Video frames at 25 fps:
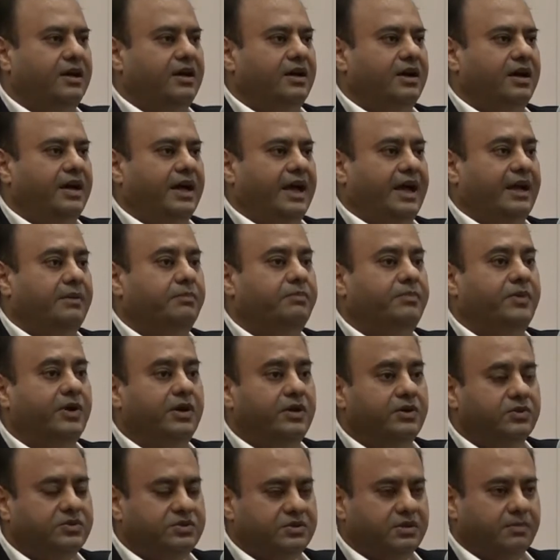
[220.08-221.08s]
and
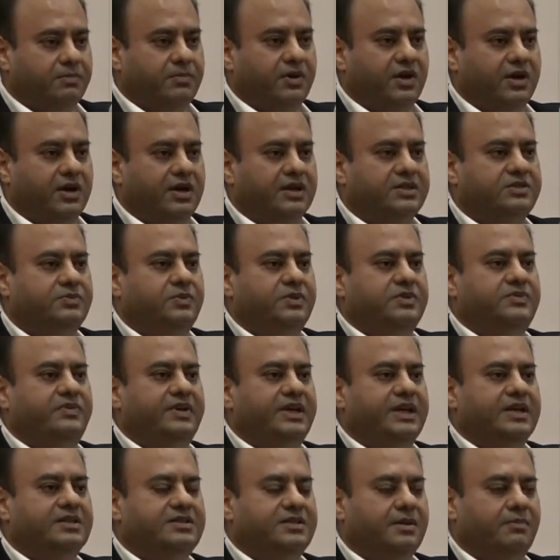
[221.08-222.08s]
produce the products which
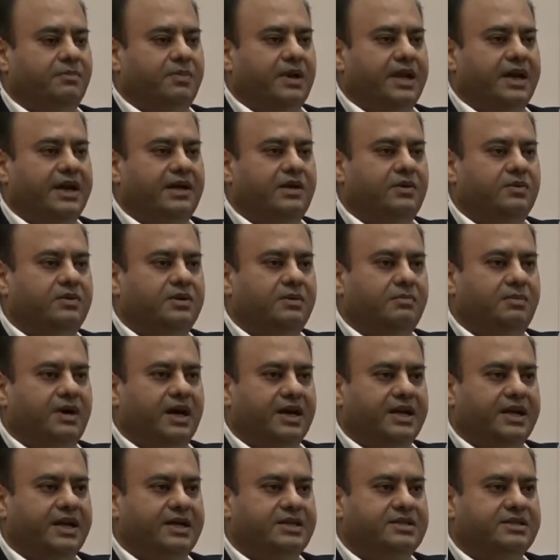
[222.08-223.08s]
we can supply to the
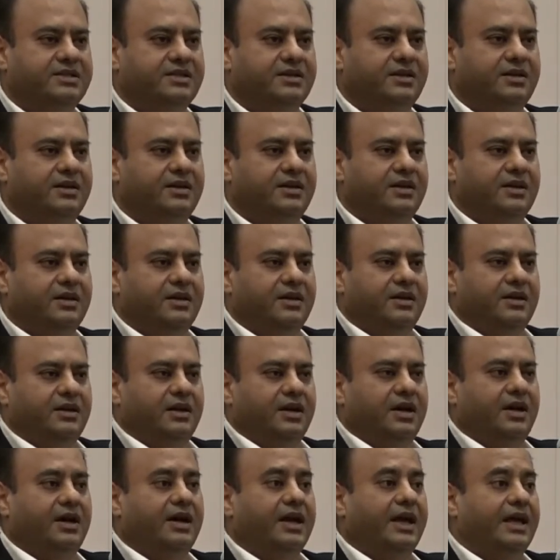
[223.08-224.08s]
markets.
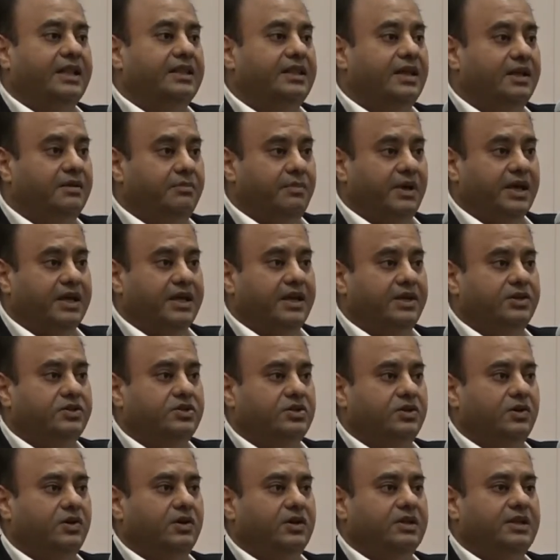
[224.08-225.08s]
And then making
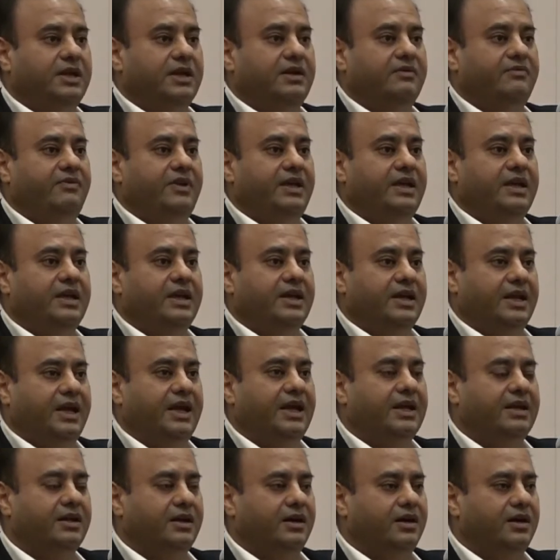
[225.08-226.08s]
sure that we
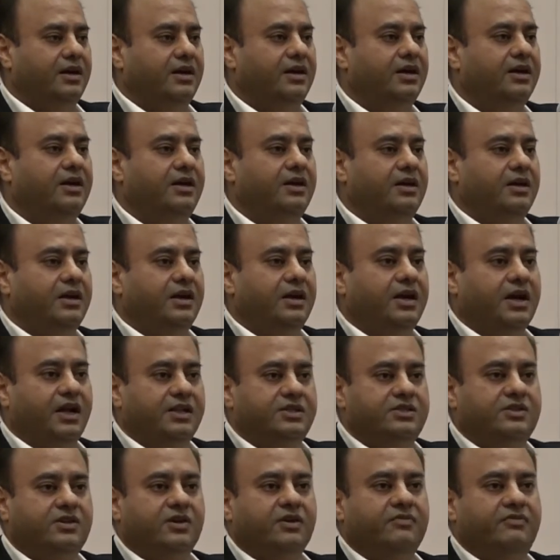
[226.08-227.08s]
create a
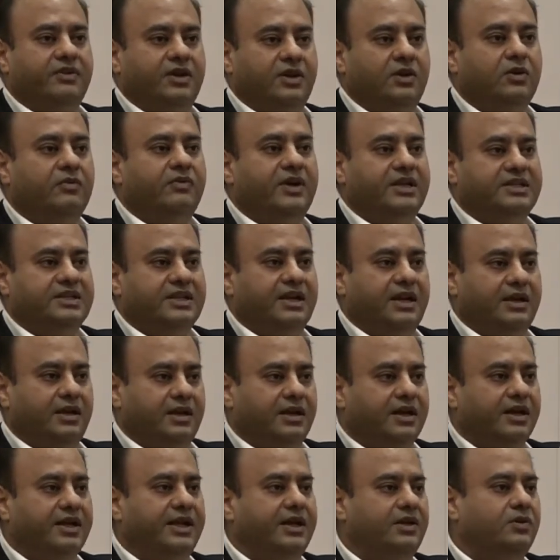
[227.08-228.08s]
culture of innovation and
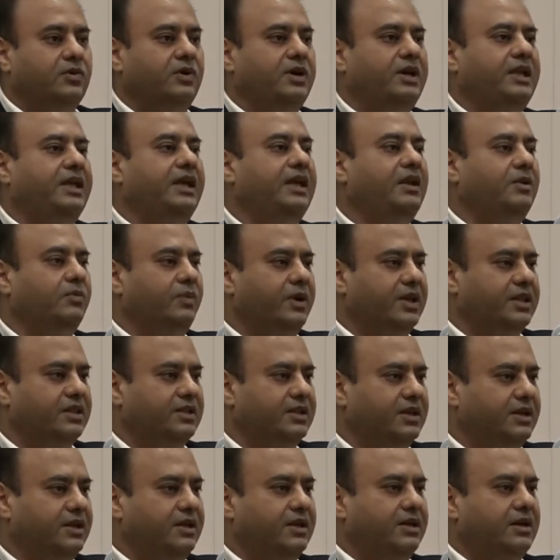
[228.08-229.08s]
learning to deal with
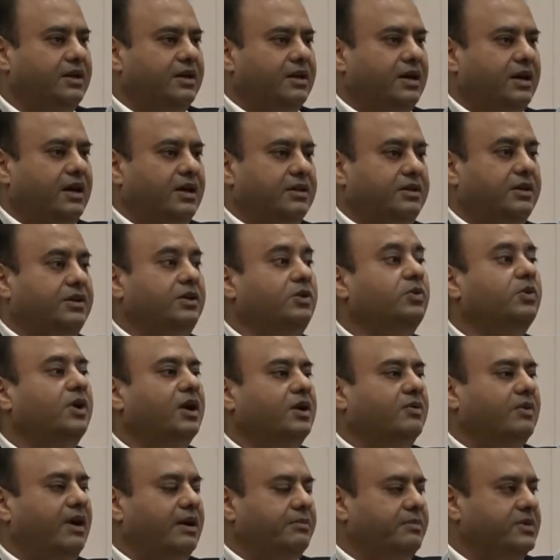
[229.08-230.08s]
the new
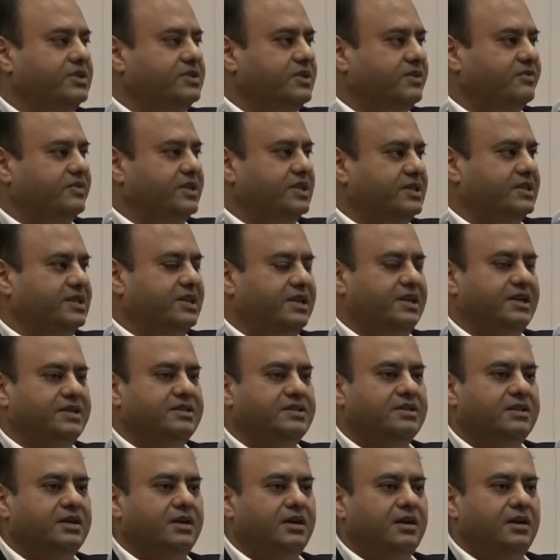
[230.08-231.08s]
requirements of
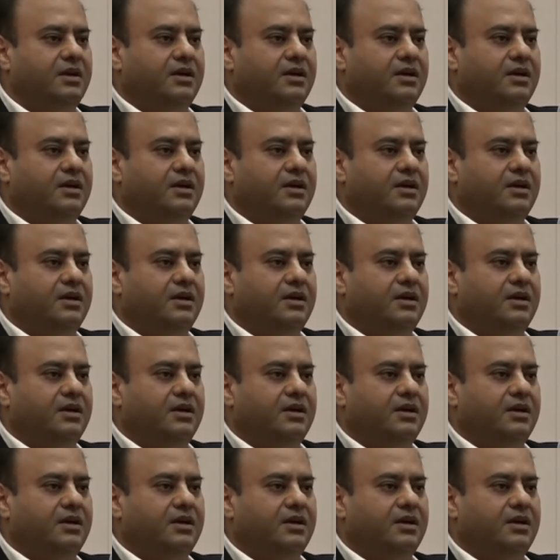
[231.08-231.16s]
resilience.